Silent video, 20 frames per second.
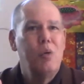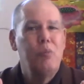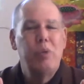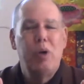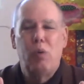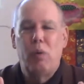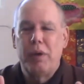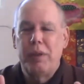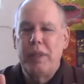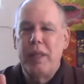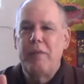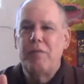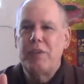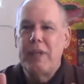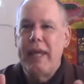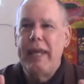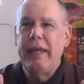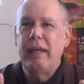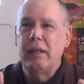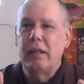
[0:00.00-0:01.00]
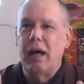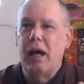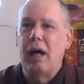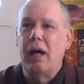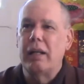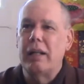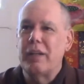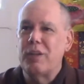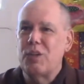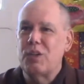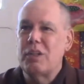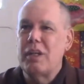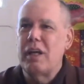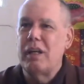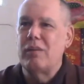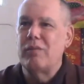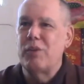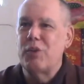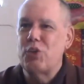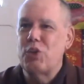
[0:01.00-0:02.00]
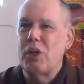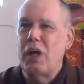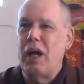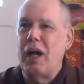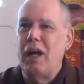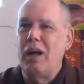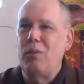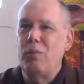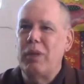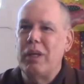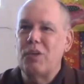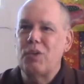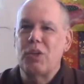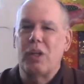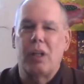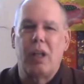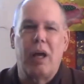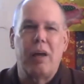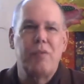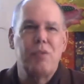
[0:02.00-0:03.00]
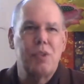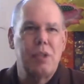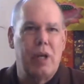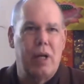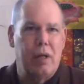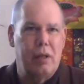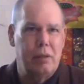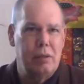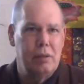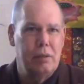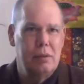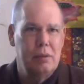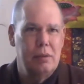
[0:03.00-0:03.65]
But what they've taken on instead of a job is a lifestyle,